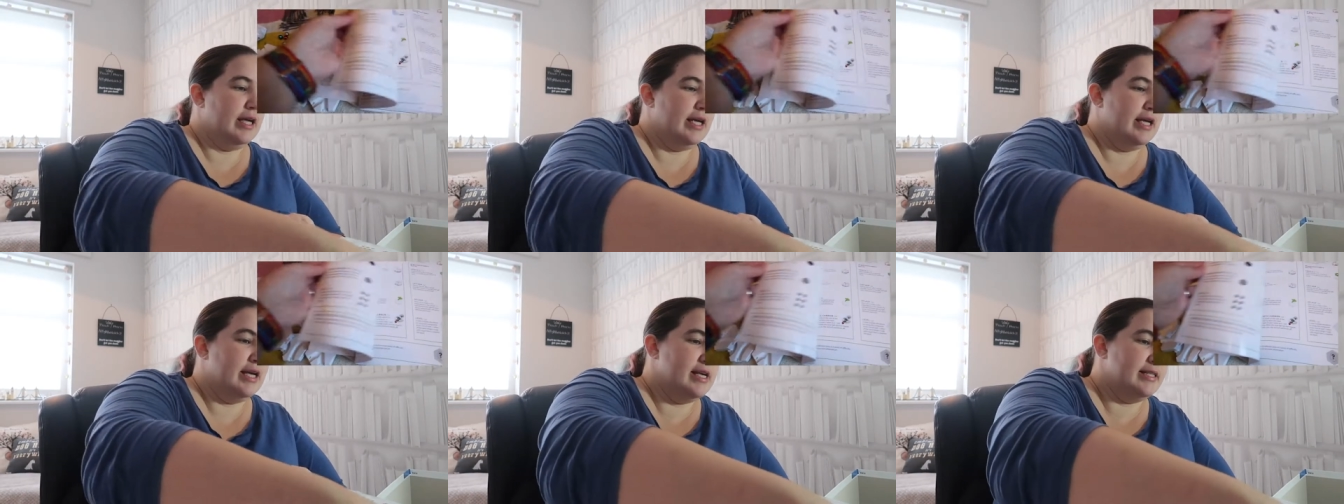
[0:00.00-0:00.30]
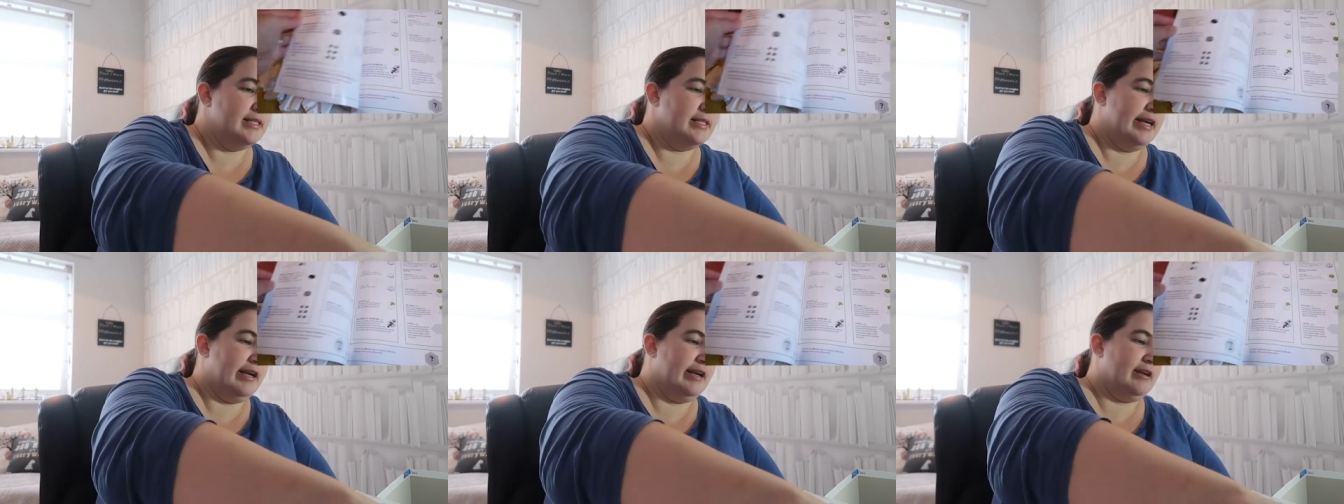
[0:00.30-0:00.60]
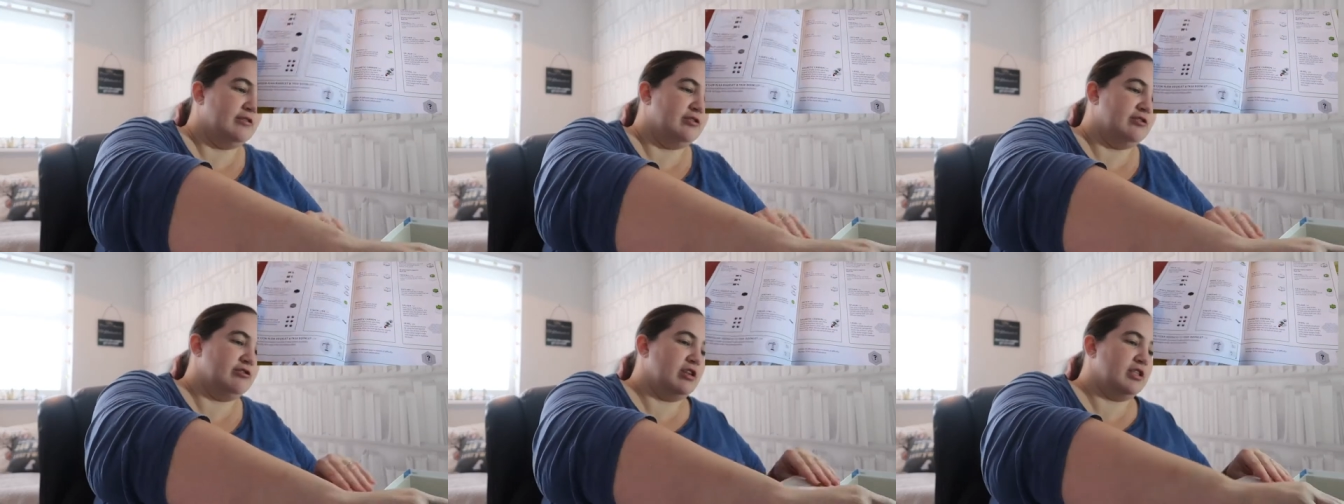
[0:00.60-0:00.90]
is a
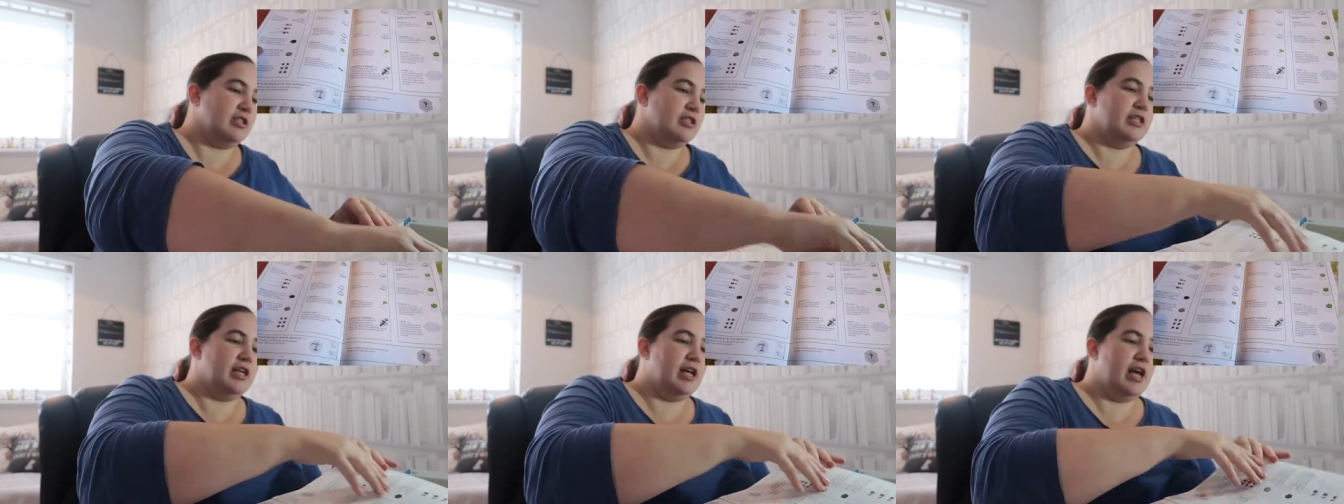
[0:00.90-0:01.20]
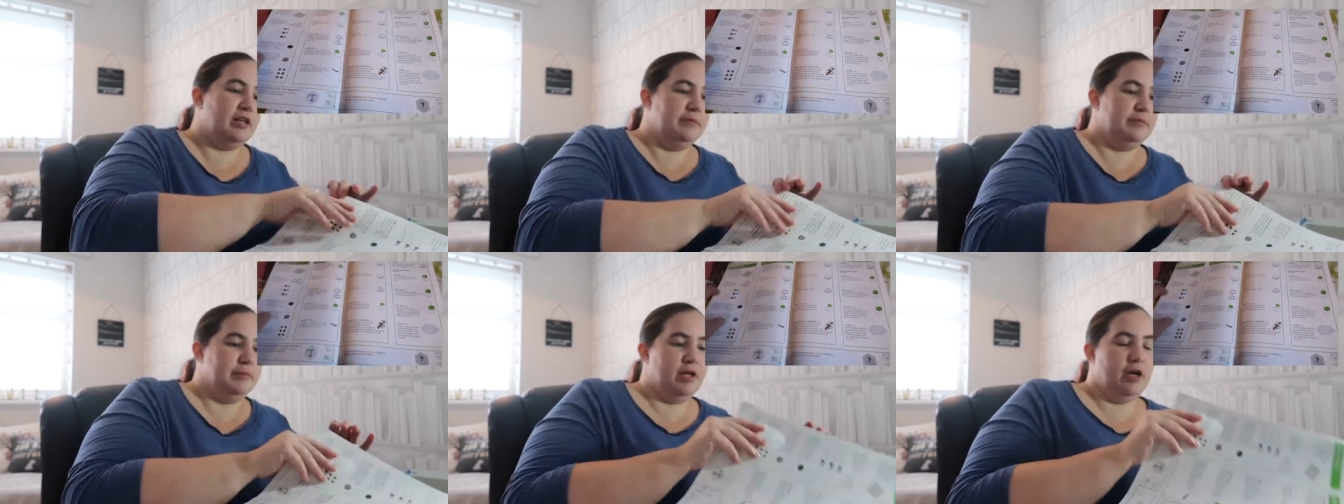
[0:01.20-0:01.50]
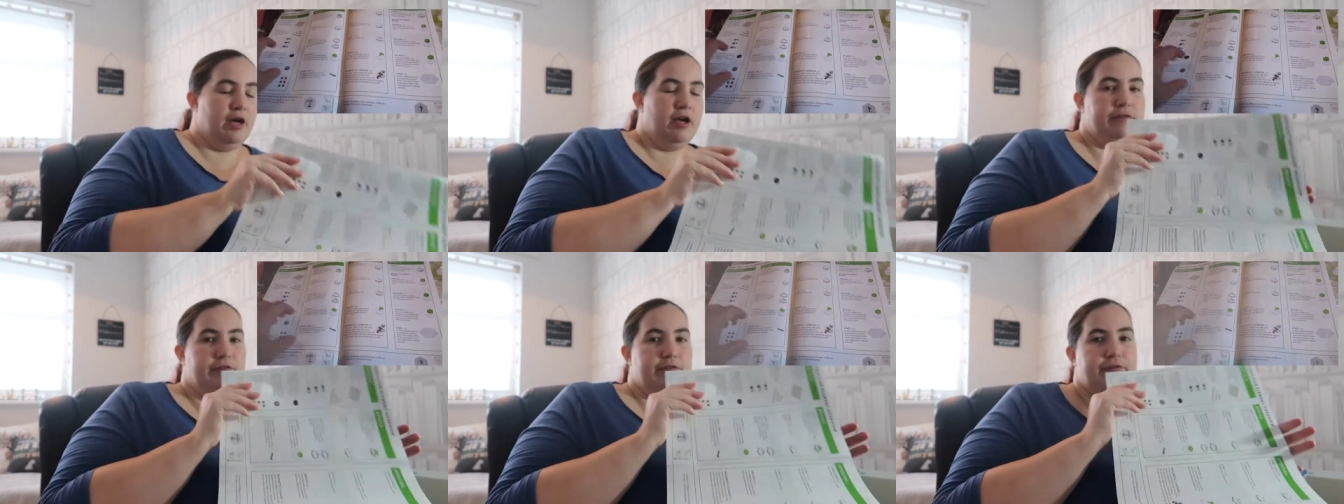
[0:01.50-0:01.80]
construction
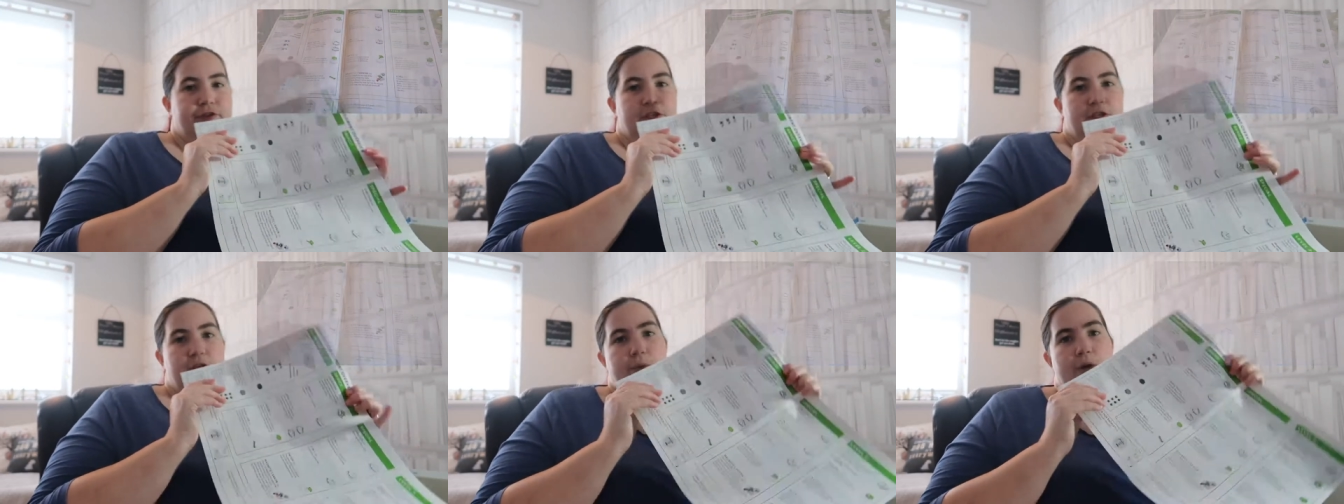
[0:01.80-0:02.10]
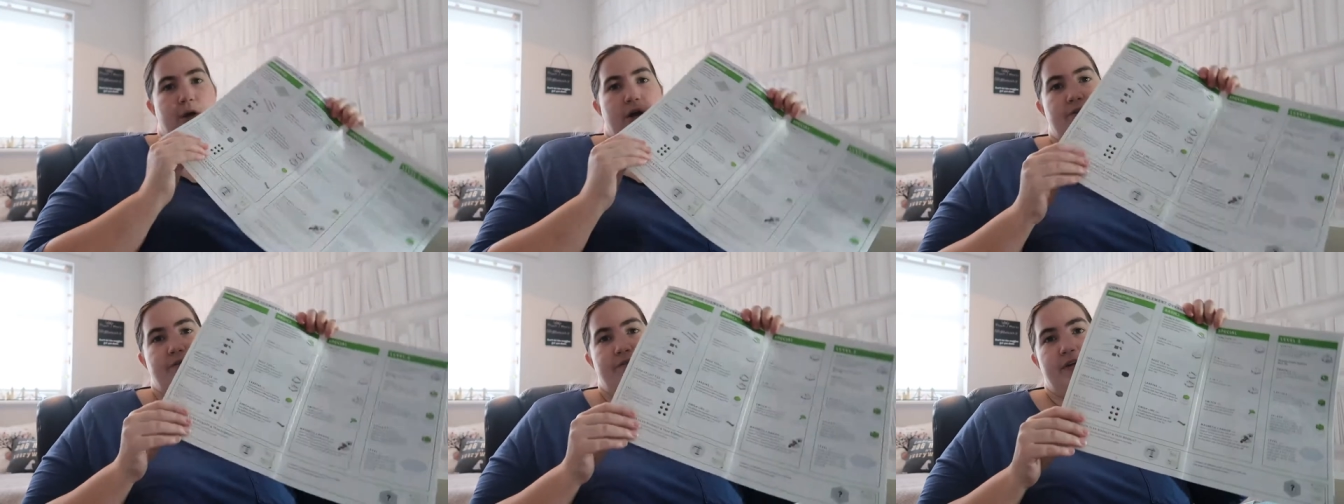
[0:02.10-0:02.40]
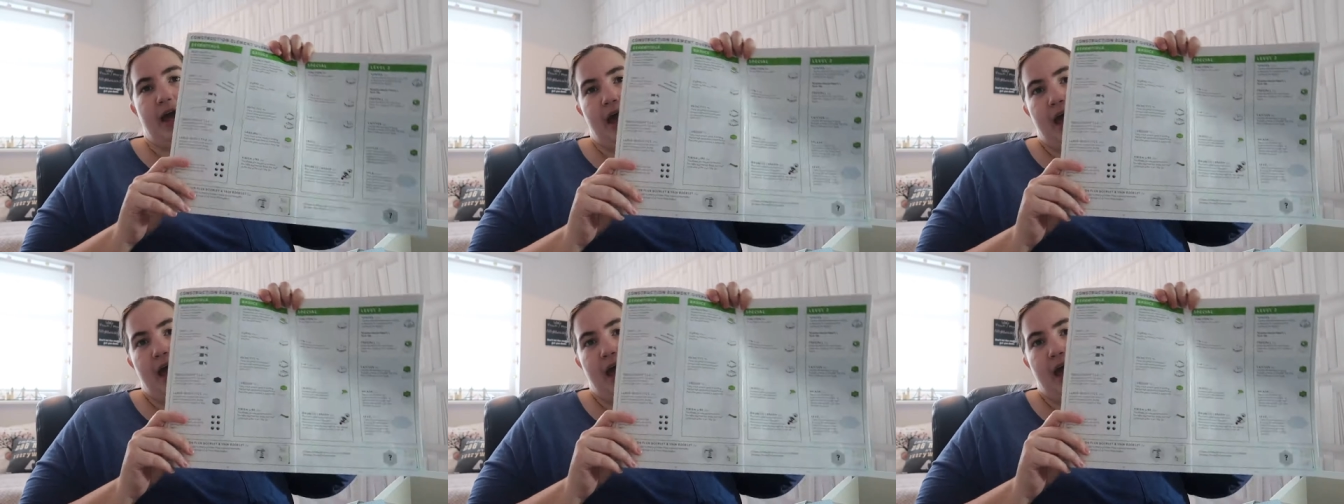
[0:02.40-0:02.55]
element overview of